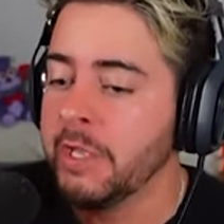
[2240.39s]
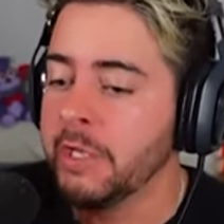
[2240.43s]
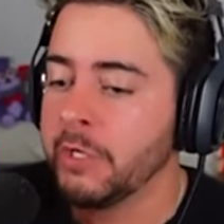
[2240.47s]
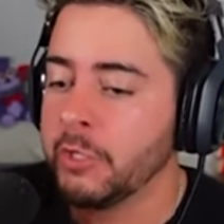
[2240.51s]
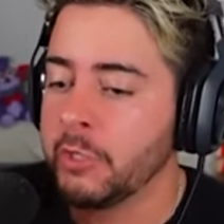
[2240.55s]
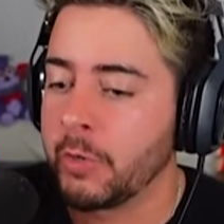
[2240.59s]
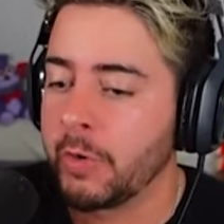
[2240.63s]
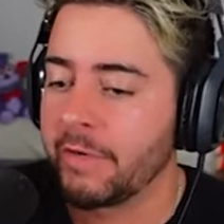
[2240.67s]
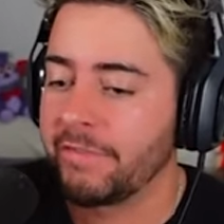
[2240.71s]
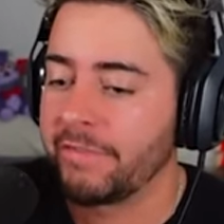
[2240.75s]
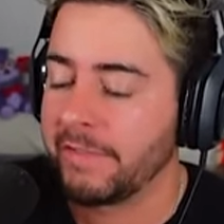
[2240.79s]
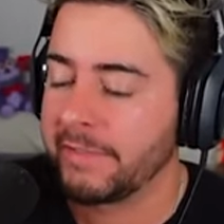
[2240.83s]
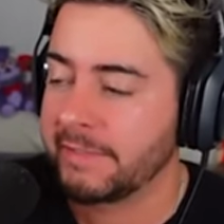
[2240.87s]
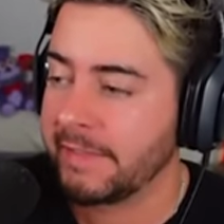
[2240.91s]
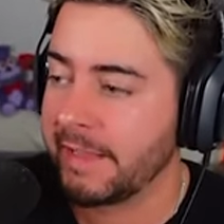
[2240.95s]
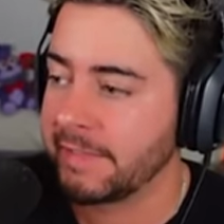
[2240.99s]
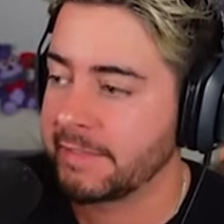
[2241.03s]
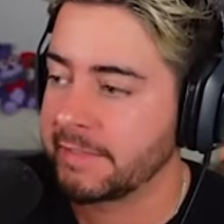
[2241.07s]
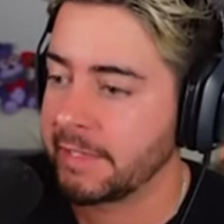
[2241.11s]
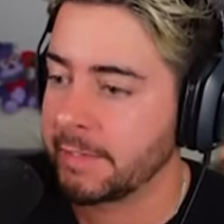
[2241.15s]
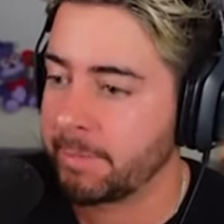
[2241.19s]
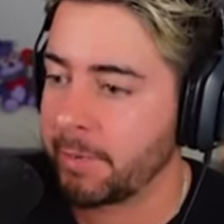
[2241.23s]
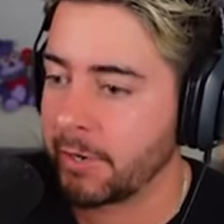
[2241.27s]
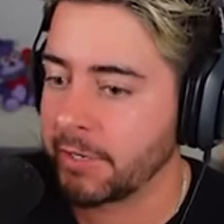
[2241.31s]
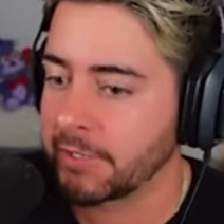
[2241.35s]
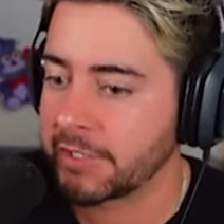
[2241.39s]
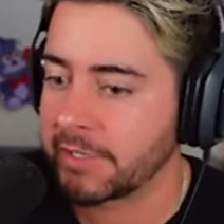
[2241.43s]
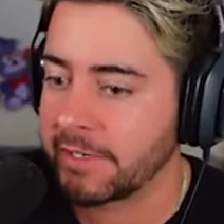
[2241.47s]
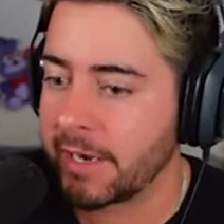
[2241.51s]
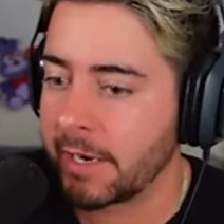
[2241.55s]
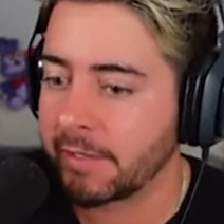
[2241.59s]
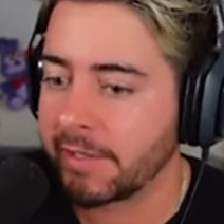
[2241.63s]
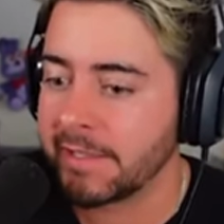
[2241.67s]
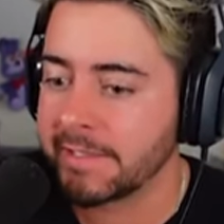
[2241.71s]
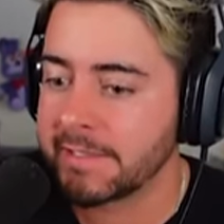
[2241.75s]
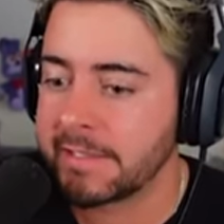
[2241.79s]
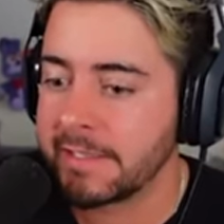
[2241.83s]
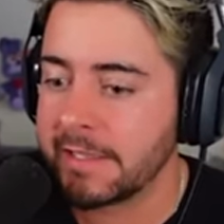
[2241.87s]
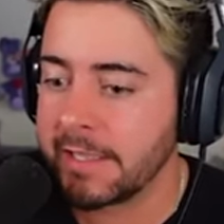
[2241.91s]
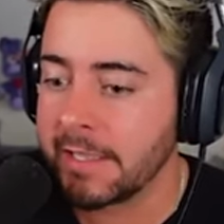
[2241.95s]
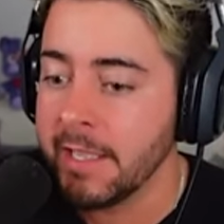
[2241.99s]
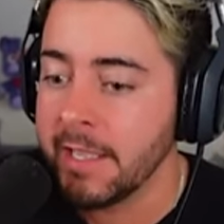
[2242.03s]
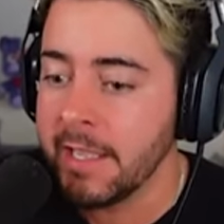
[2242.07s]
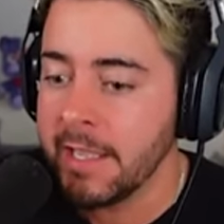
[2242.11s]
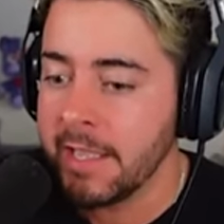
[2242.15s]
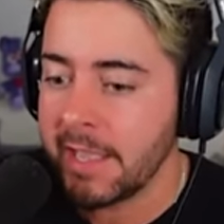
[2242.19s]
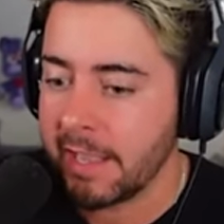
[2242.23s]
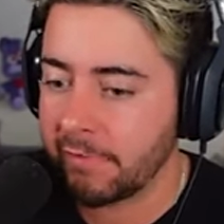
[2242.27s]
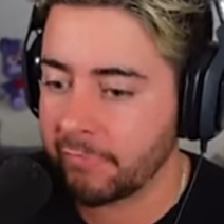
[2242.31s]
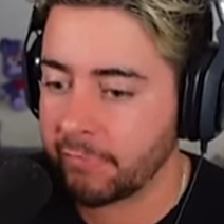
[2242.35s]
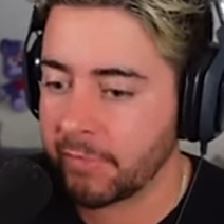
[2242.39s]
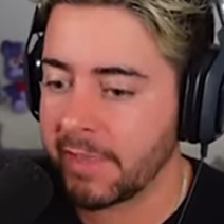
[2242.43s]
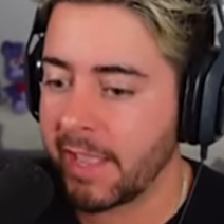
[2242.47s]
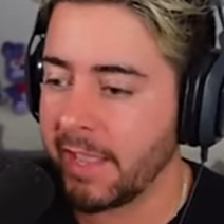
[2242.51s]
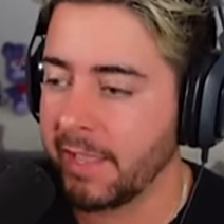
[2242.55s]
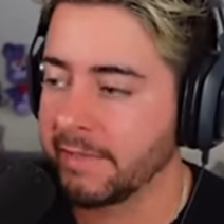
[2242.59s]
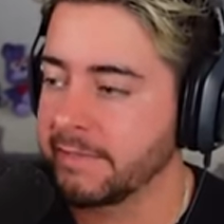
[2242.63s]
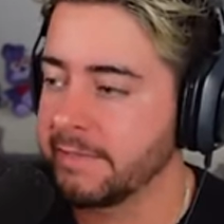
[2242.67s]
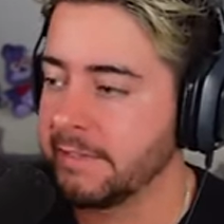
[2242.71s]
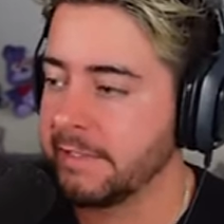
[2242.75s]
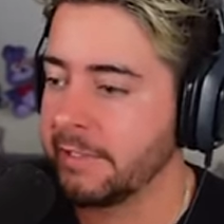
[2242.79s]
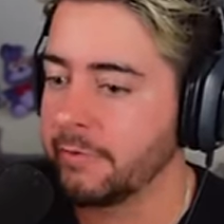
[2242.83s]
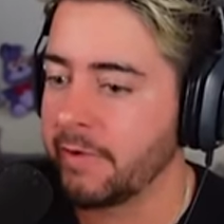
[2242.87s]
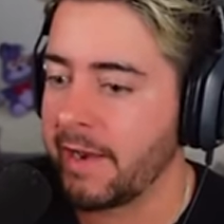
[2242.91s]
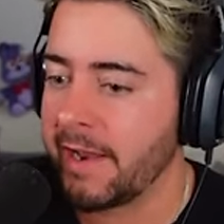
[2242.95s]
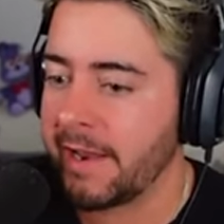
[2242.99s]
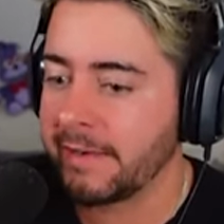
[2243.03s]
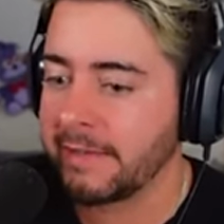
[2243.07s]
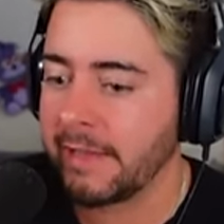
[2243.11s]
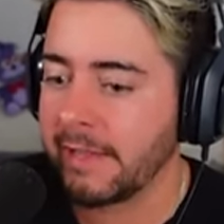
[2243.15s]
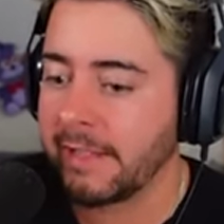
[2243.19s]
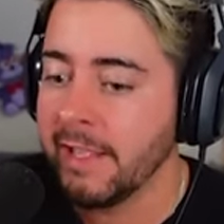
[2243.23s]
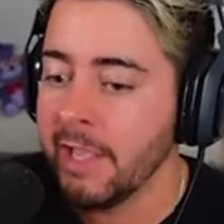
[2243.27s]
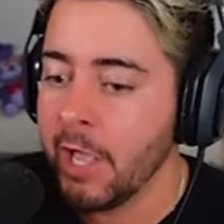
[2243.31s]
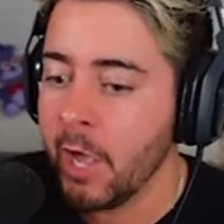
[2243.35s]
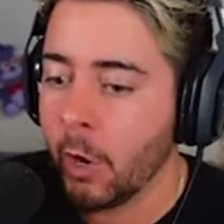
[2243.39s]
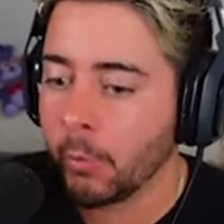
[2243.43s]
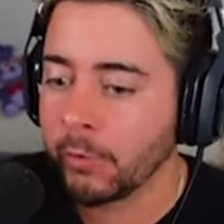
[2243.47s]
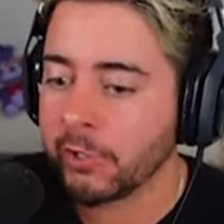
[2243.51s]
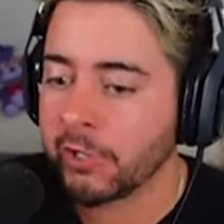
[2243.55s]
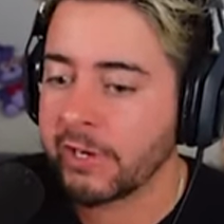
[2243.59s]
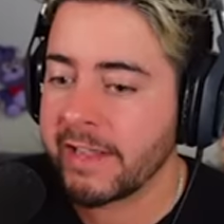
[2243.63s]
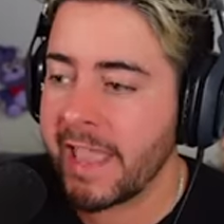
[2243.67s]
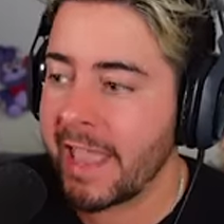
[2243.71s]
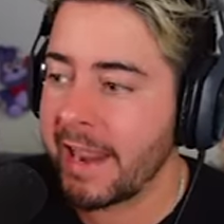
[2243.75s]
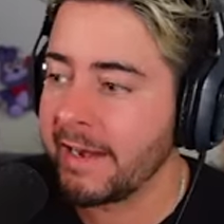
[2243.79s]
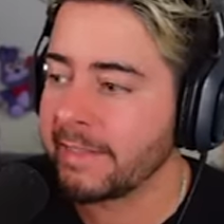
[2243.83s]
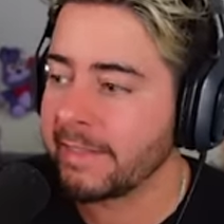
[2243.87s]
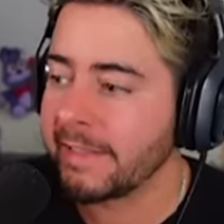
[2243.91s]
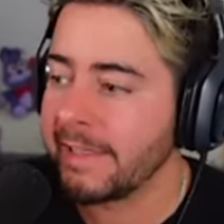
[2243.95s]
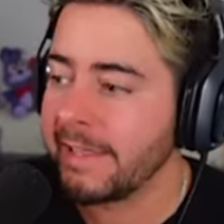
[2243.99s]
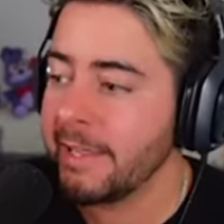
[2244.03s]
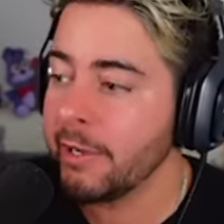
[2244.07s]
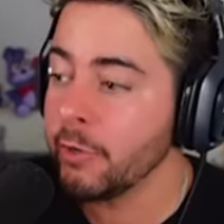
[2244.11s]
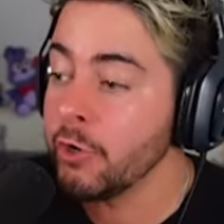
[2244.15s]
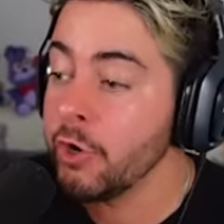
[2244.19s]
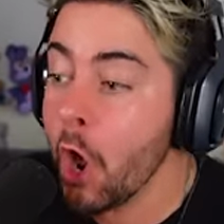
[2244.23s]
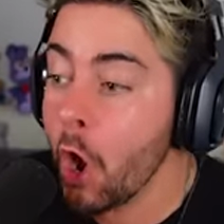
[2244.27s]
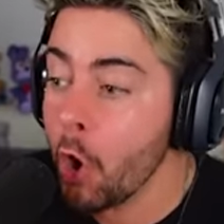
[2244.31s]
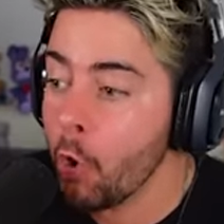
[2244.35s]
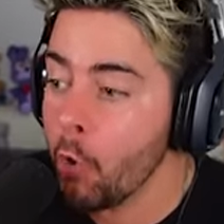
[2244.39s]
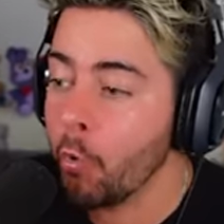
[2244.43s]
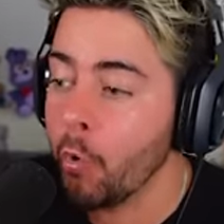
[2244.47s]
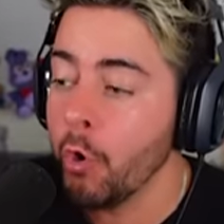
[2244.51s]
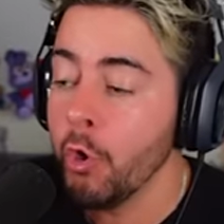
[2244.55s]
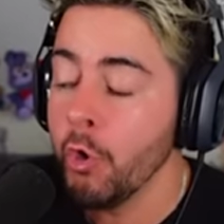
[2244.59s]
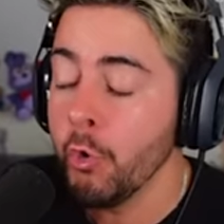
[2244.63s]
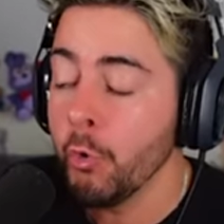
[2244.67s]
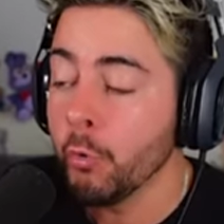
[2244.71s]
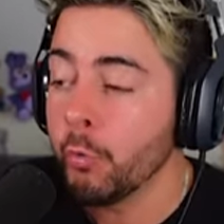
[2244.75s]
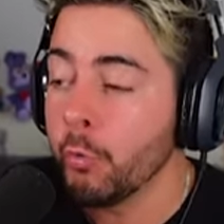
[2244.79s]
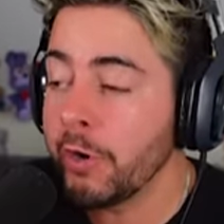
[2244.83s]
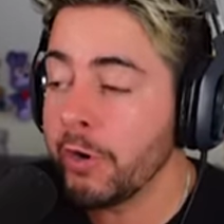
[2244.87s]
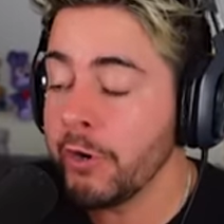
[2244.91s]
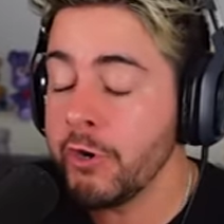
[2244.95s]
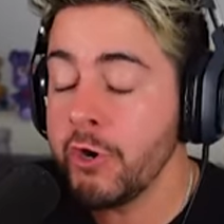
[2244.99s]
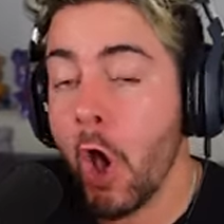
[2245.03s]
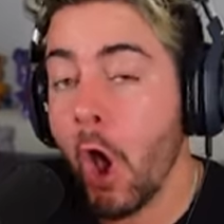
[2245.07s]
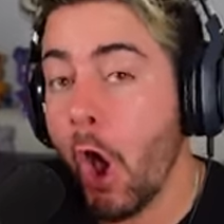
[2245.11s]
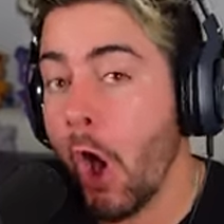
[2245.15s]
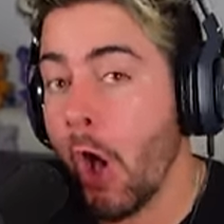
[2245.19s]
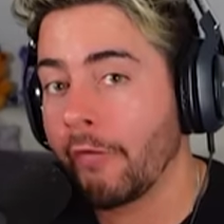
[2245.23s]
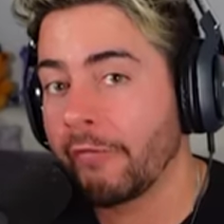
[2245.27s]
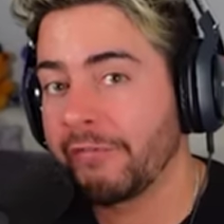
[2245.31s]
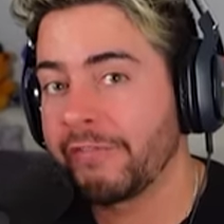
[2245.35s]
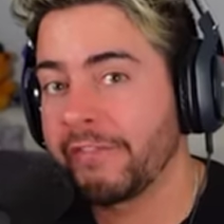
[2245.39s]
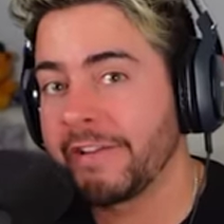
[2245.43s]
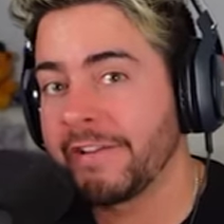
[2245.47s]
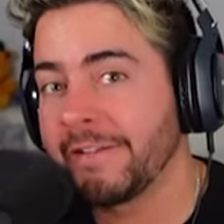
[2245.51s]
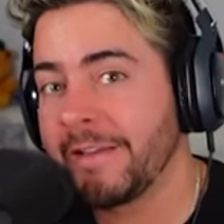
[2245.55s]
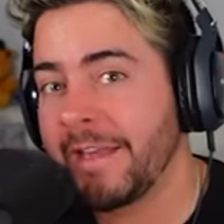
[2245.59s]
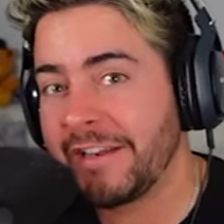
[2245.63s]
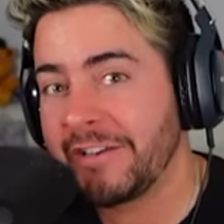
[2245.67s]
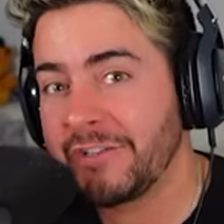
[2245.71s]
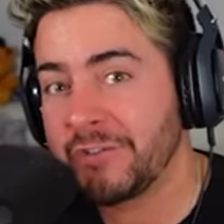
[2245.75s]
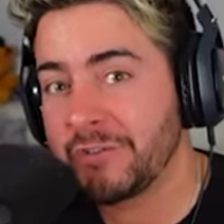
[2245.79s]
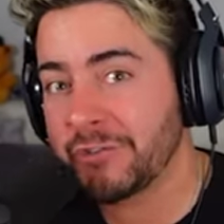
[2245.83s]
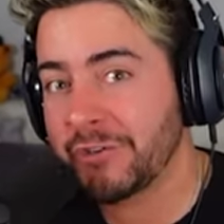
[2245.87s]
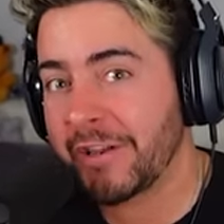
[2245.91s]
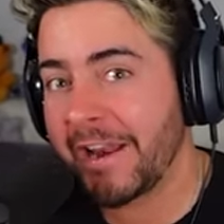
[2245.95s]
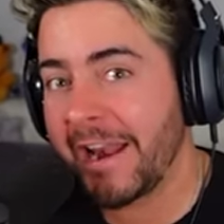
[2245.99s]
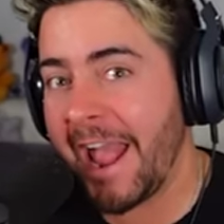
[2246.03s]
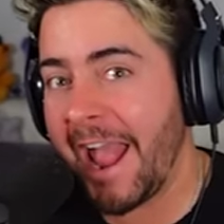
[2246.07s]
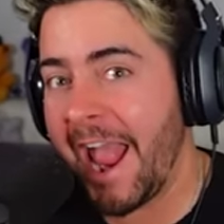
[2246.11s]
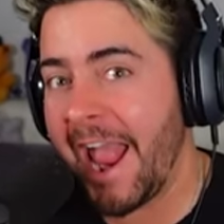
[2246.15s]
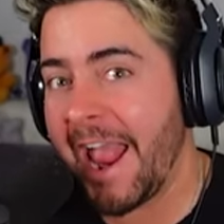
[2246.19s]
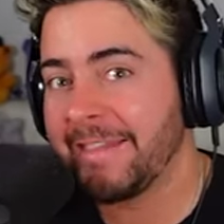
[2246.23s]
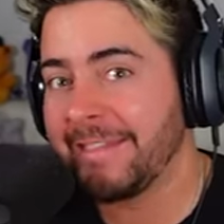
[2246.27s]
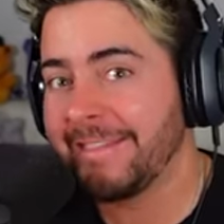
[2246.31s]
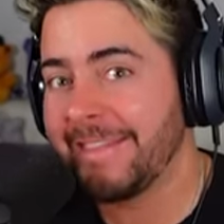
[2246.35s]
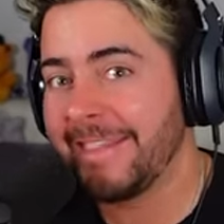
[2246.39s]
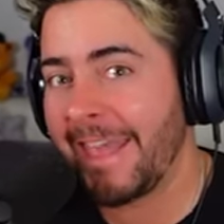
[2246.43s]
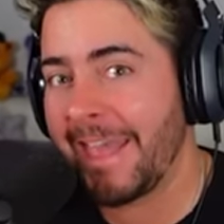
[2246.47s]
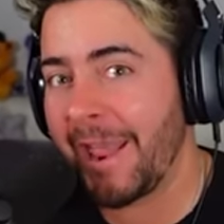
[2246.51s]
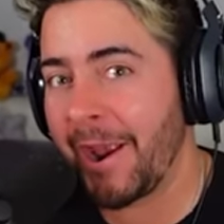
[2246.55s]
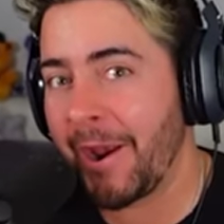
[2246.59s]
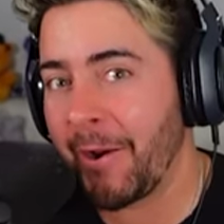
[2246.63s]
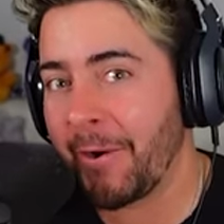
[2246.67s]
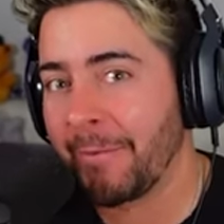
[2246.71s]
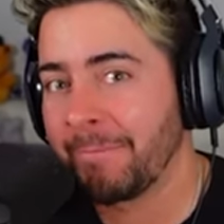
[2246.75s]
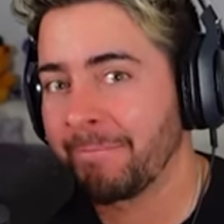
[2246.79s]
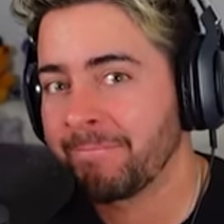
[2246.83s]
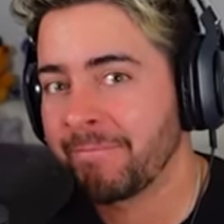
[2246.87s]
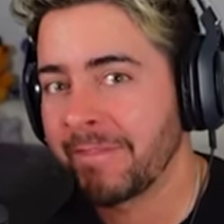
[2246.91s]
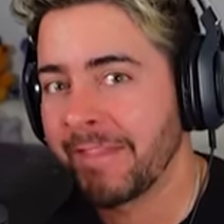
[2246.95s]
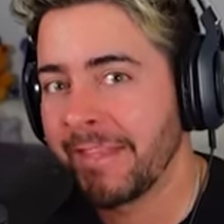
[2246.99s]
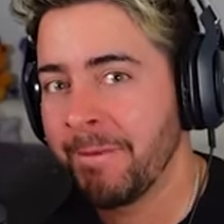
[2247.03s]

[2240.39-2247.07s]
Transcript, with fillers: You're a fantastic person. Now let's see if we get a secret ending. Are we going to get anything here? No, we're not. It's just going to end there.